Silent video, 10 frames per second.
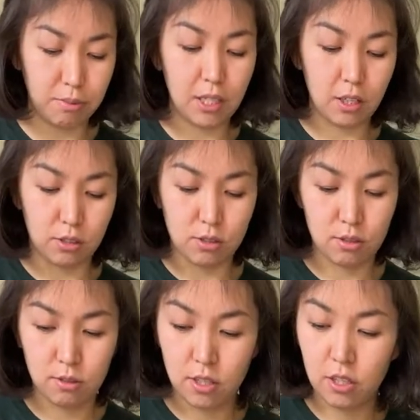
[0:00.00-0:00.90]
because
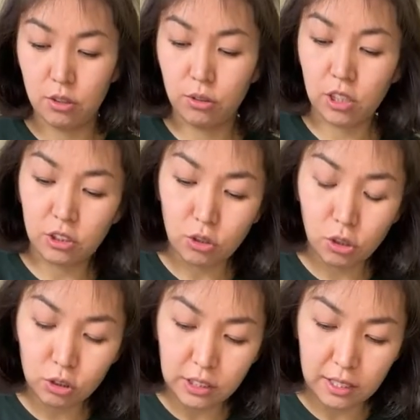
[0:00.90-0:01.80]
you can
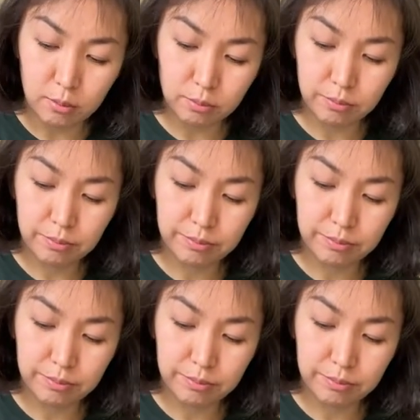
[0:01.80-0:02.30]
roll them